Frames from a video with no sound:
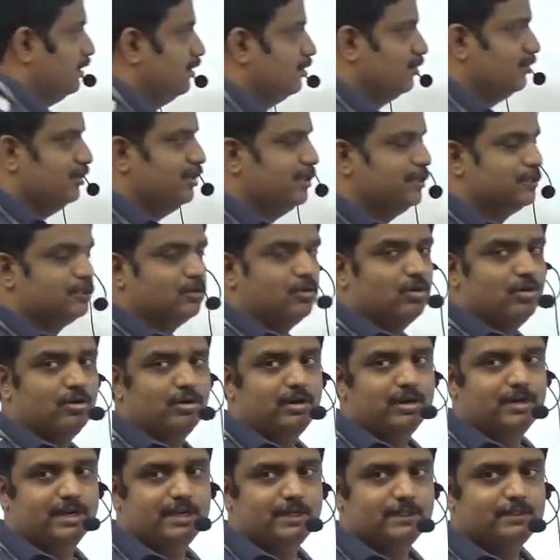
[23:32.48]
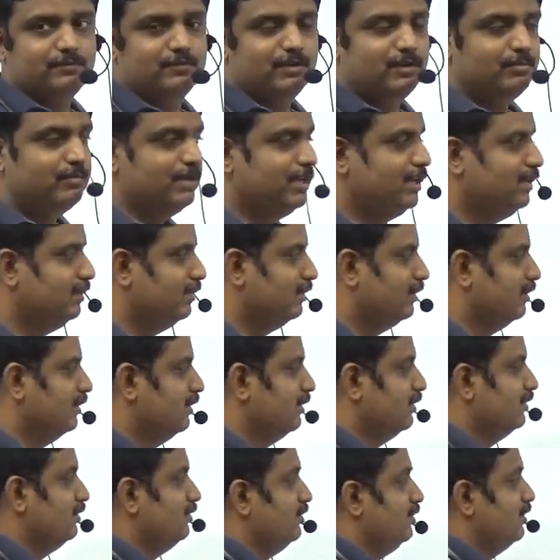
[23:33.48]
These coordinates will be
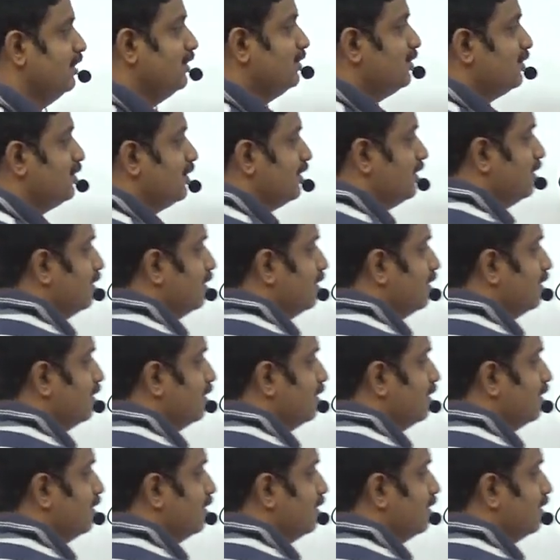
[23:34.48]
just